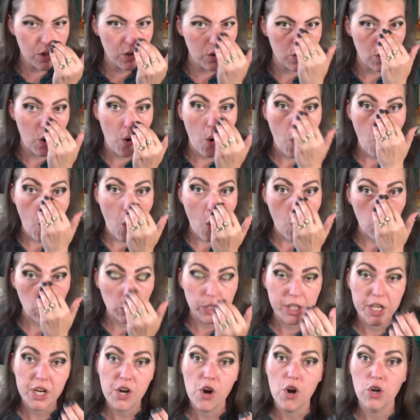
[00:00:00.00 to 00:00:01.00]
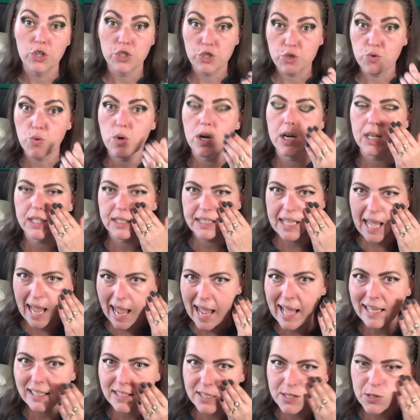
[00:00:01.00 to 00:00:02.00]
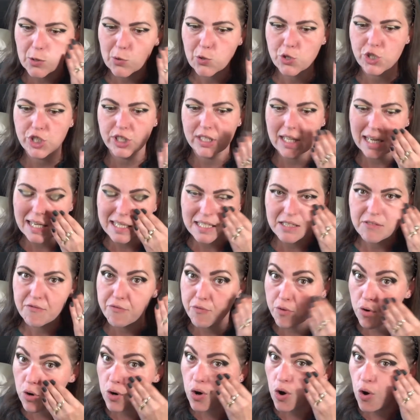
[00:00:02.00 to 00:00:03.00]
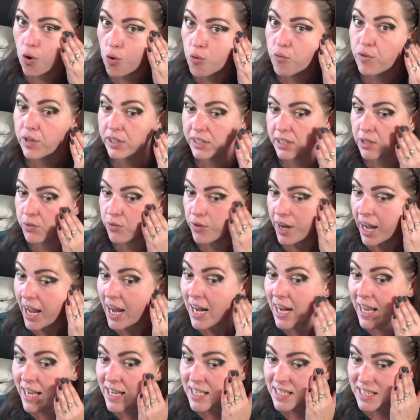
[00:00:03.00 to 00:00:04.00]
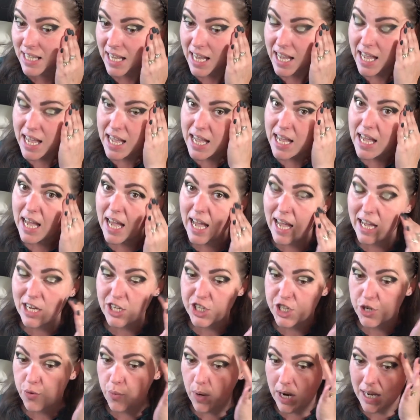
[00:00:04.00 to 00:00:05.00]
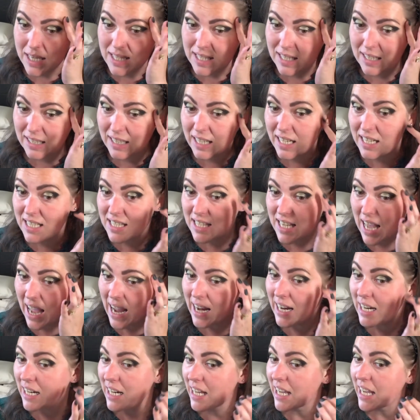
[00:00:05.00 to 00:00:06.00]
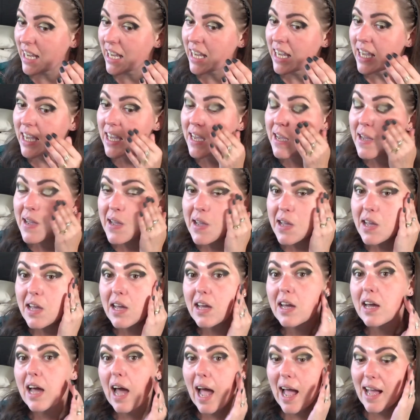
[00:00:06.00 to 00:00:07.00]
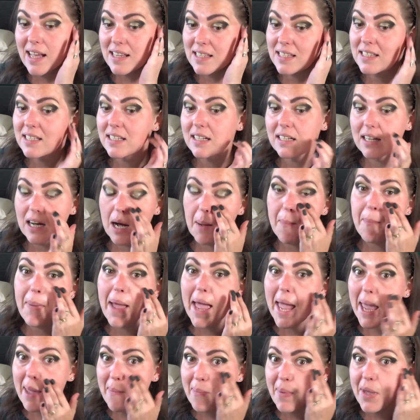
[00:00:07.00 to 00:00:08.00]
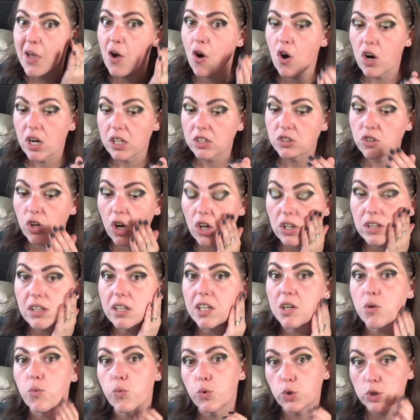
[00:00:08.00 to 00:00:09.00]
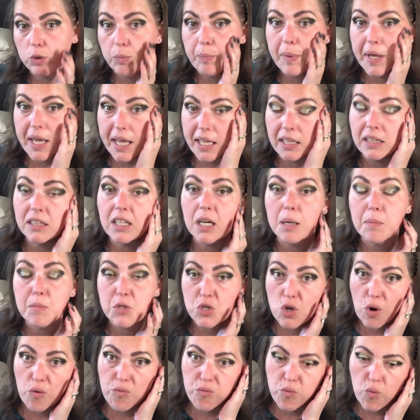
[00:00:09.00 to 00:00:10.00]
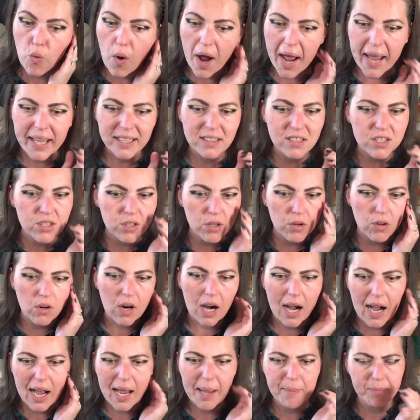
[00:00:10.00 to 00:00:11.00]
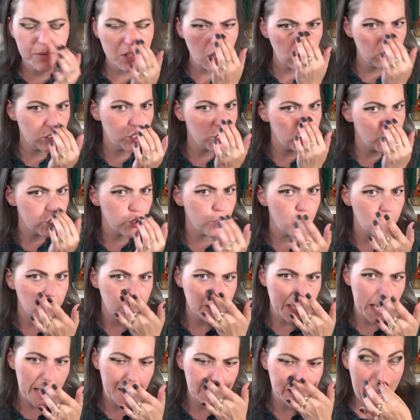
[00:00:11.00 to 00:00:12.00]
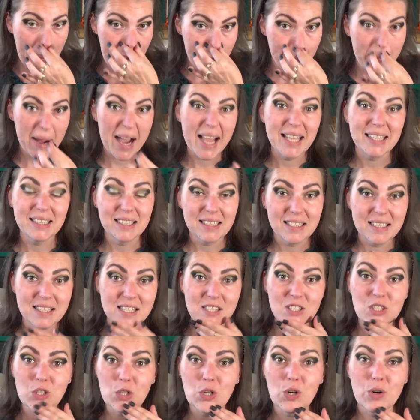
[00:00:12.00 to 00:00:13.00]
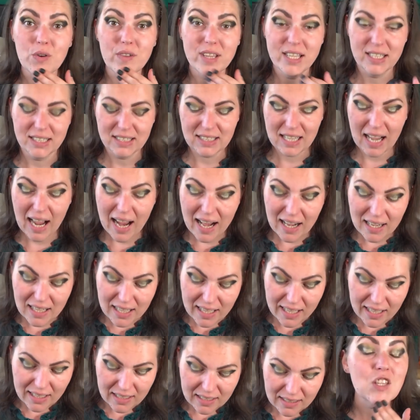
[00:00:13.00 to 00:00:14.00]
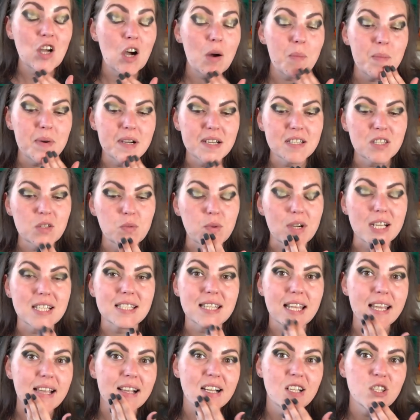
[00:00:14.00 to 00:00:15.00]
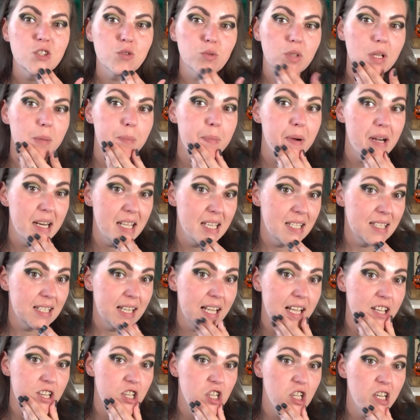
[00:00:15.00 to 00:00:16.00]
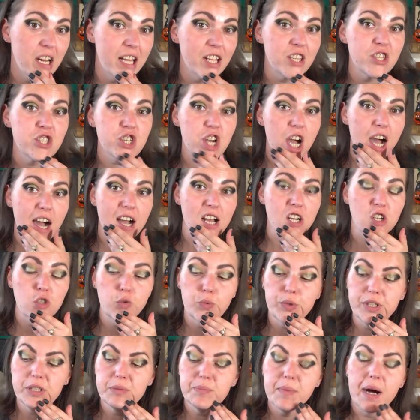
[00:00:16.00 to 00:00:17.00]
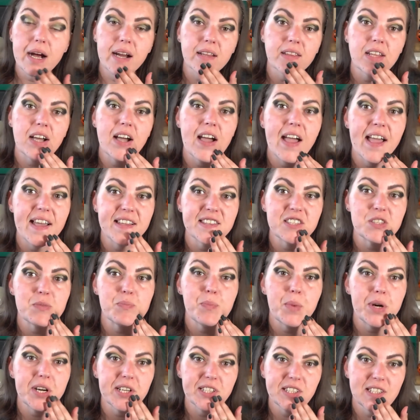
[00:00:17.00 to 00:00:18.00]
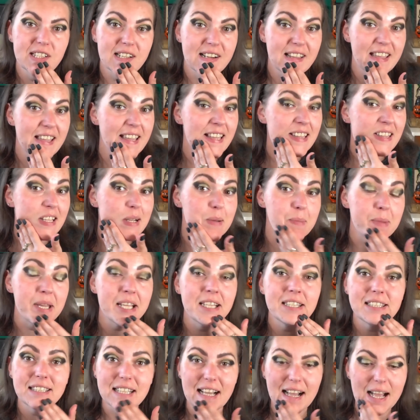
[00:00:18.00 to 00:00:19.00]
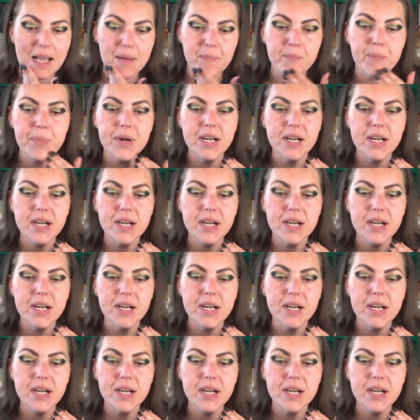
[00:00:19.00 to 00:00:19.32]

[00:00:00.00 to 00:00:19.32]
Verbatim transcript: you know, holding on to her dad so she doesn't fall over the railings. And she wasn't exactly as a baby or a toddler would be in terms of weight, so I'm not sure that I buy this story entirely. Thomas was taken to the police station and charged with Martha Ann's murder. In the meantime,